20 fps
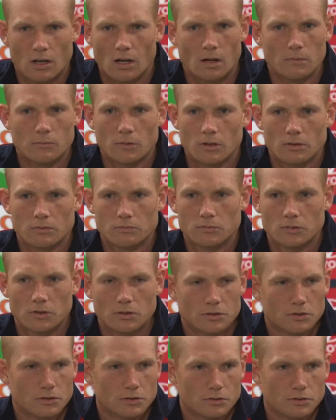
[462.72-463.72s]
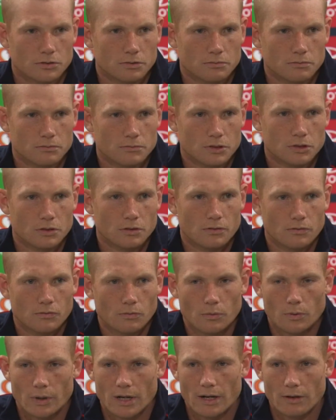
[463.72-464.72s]
Oh, I'm not too sure of
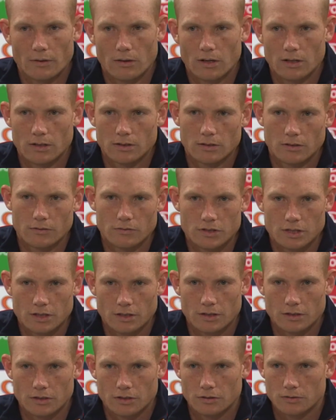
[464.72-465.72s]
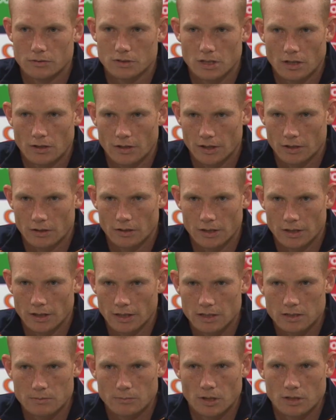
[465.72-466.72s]
where. Obviously, I knew it was going on, and
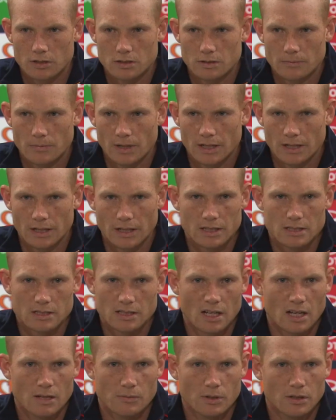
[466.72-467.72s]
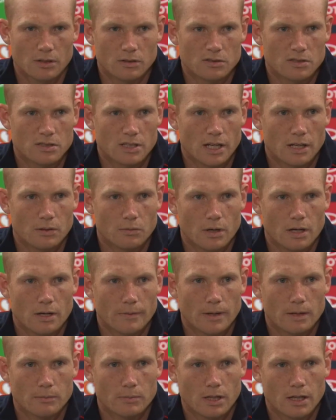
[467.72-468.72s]
he spoke to the media yesterday, but I was, yeah, worried
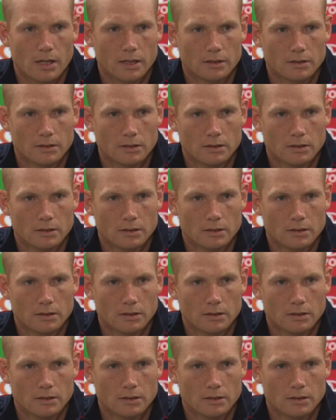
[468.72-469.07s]
about playing.